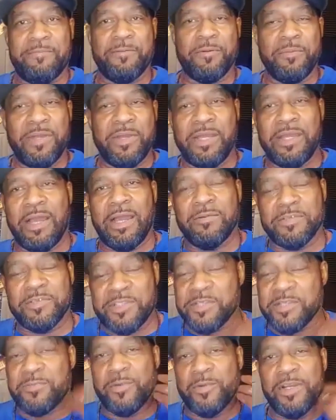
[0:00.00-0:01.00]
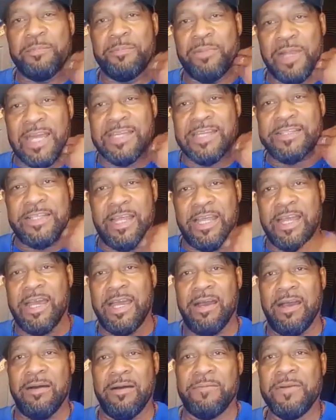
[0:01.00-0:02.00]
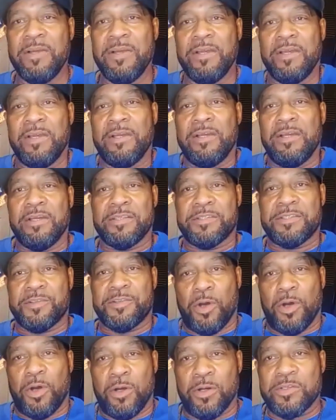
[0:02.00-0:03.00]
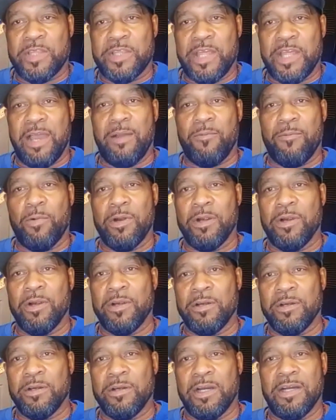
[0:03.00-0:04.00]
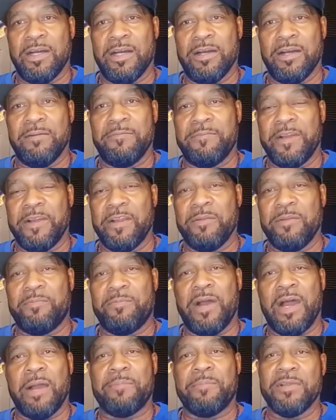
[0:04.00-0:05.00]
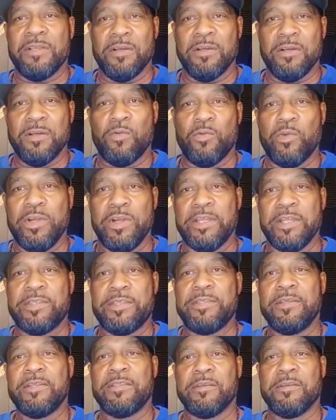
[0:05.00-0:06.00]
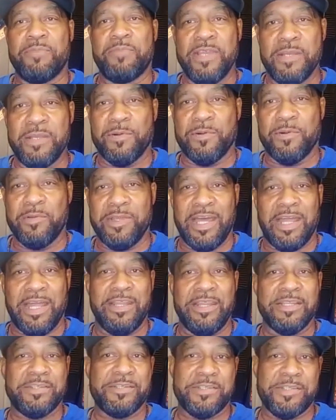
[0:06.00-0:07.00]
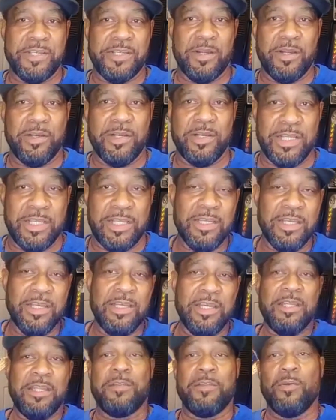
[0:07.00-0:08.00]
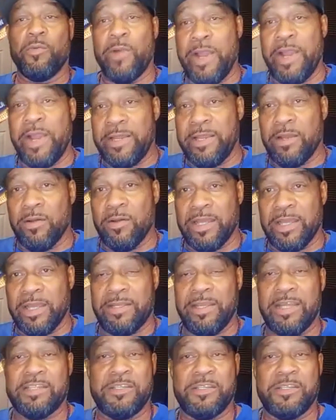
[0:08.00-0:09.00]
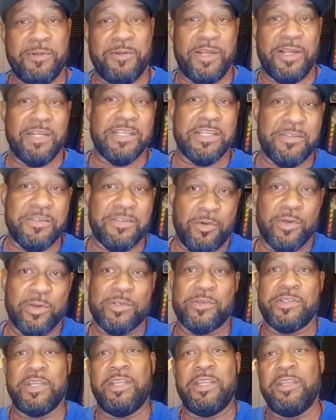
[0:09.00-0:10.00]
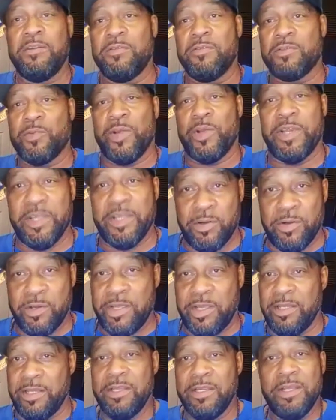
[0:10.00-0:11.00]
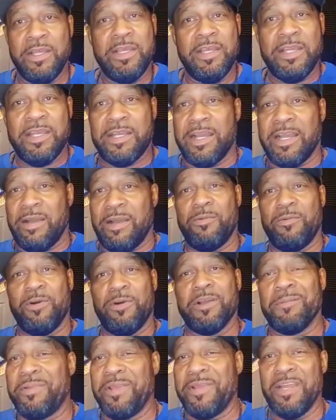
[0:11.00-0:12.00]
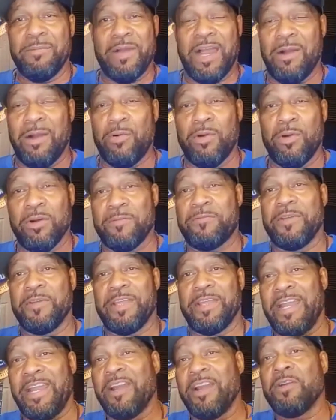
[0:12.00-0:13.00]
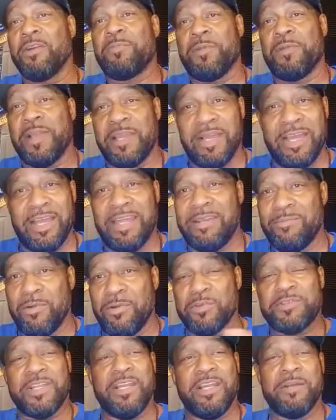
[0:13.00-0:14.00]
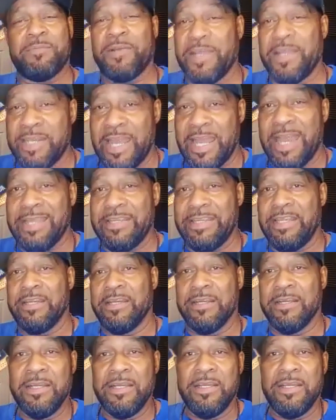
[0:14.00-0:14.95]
me, I was just really blessed to have songs that were very popular with the people, not necessarily the radio. Like Gangsta's Paradise, of course, was a huge radio hit. Won a BMI award for the airplay. I had the most airplay that year,